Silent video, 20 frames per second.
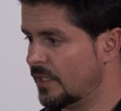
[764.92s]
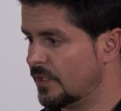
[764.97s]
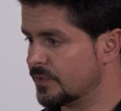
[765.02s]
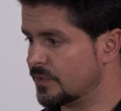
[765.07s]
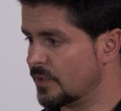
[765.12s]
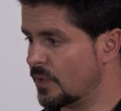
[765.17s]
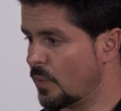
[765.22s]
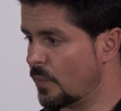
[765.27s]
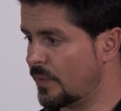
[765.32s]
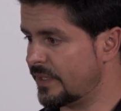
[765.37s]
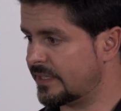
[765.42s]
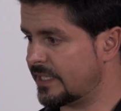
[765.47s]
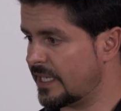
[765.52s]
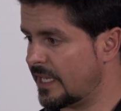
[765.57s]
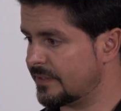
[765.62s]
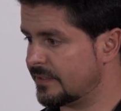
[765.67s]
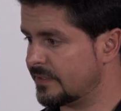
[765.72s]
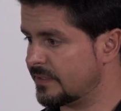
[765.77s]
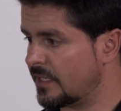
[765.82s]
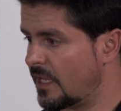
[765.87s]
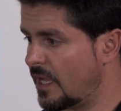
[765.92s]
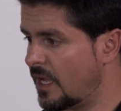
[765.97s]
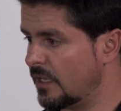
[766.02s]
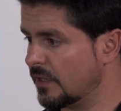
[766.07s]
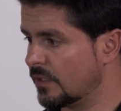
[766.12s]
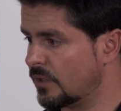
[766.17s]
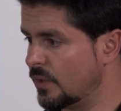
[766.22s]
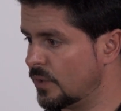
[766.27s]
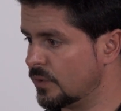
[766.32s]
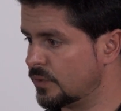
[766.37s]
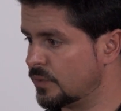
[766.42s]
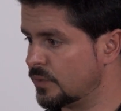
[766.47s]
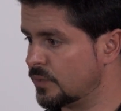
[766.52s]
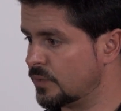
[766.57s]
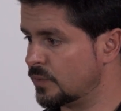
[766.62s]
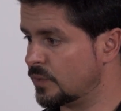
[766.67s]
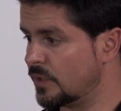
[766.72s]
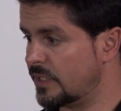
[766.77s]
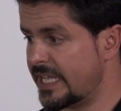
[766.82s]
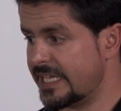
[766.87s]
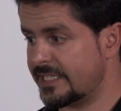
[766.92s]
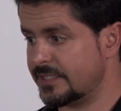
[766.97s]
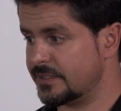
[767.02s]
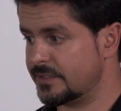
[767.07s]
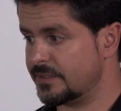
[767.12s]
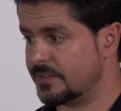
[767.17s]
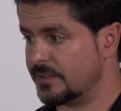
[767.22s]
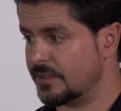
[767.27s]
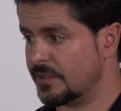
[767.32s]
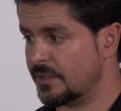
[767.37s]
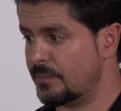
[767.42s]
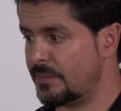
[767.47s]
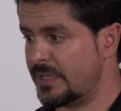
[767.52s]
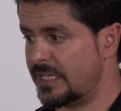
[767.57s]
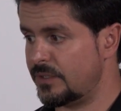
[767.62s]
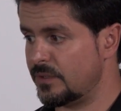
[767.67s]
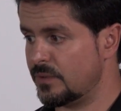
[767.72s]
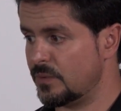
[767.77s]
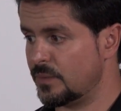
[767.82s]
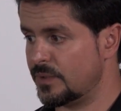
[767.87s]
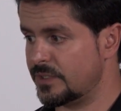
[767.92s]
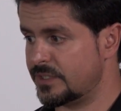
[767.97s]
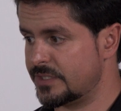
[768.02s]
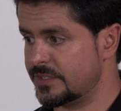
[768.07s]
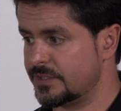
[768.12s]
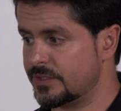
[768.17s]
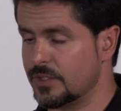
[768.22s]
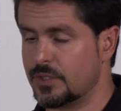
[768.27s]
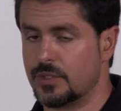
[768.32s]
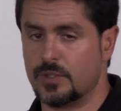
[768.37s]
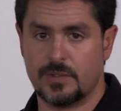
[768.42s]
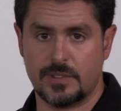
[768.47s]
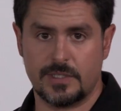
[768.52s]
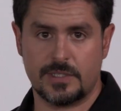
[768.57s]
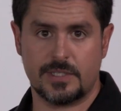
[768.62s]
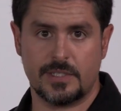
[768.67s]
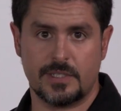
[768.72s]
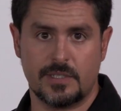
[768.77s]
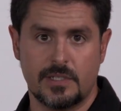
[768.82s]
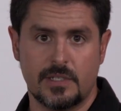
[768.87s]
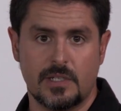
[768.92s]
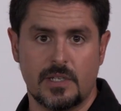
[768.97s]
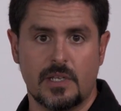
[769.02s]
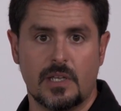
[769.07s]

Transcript: So with that, I'll go to the next menu, which is security.